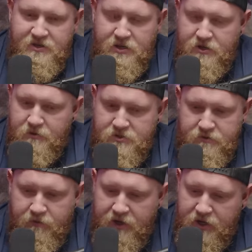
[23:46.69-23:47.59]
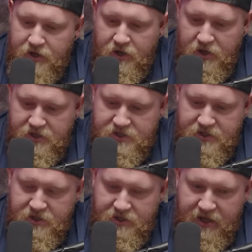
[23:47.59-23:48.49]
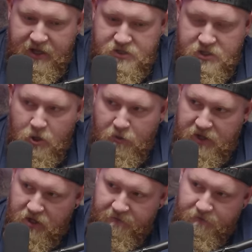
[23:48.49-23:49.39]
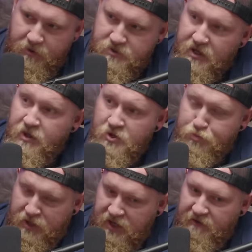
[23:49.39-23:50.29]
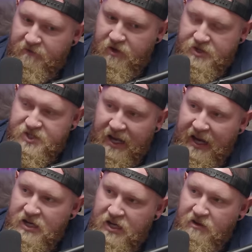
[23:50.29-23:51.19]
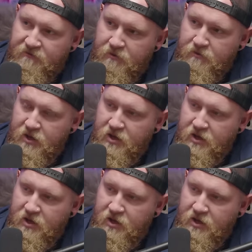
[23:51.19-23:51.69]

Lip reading: dude, it was fucking nuts. They had so many of them. There was plenty of Sandy from